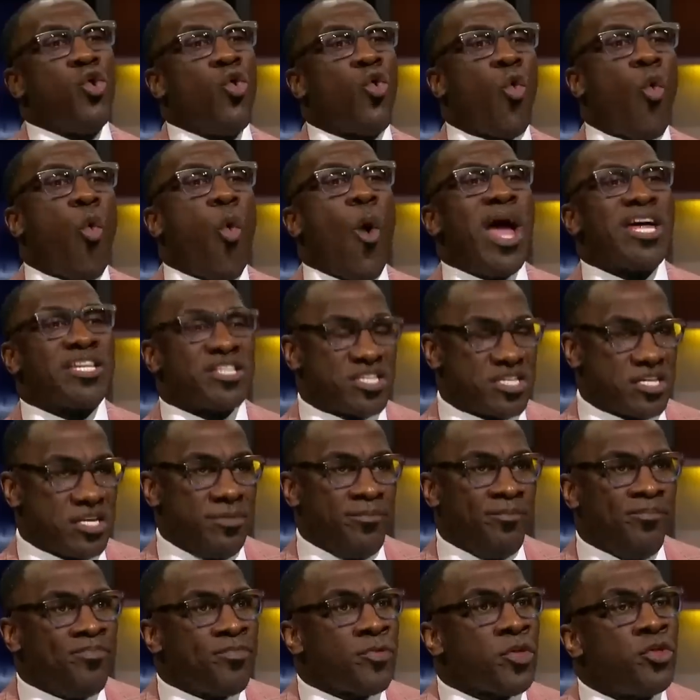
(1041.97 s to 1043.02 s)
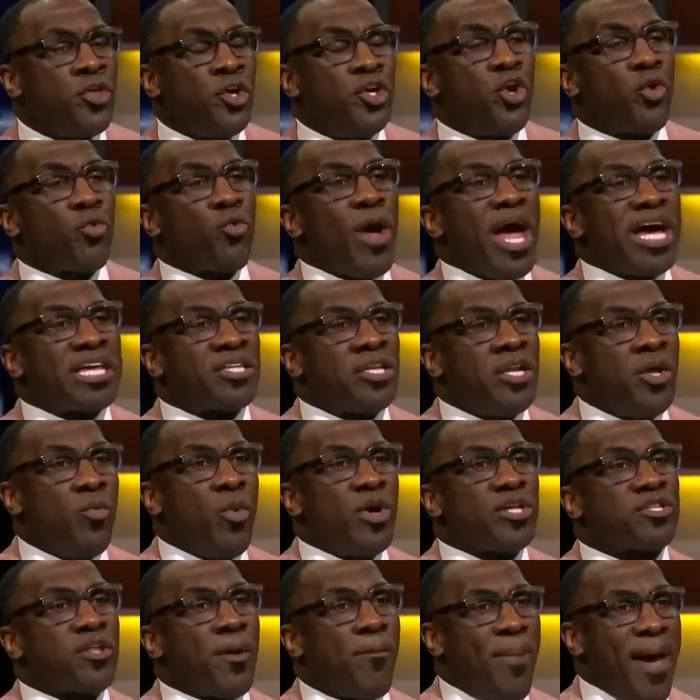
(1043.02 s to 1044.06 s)
you question the direction in
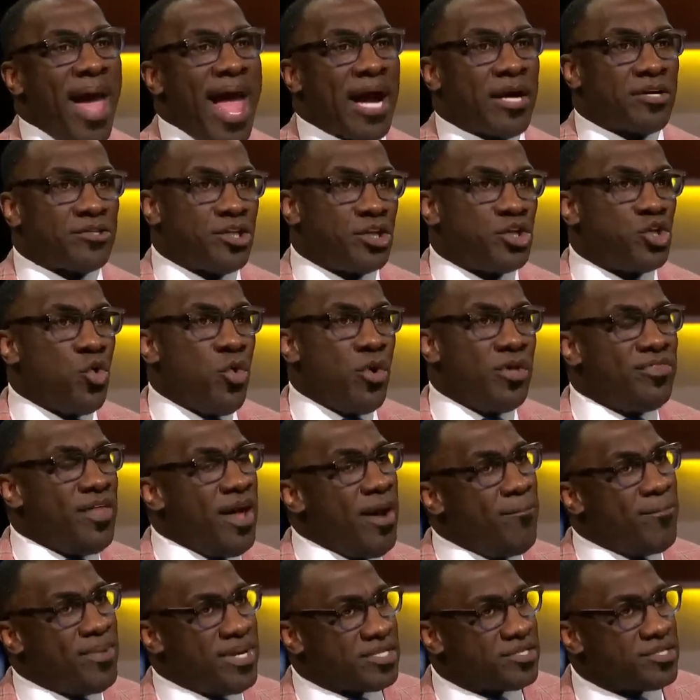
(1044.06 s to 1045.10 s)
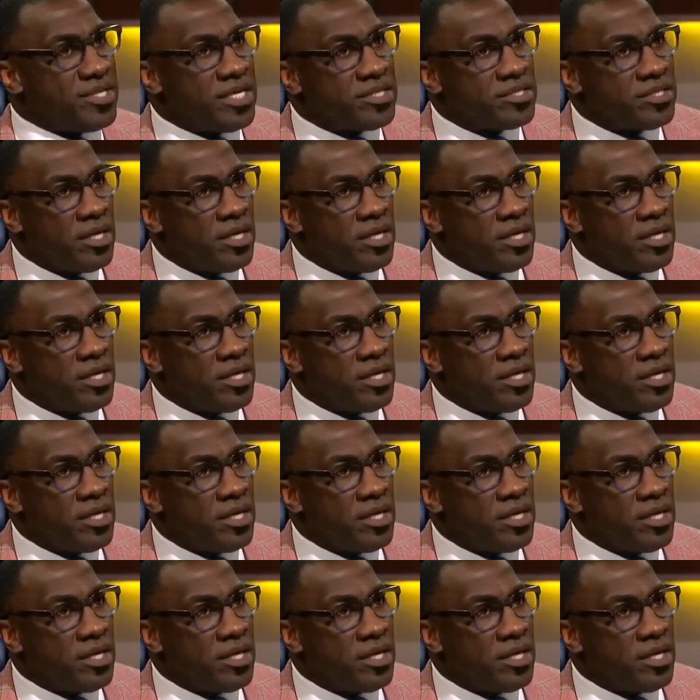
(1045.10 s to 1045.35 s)
which the Packers are doing their business.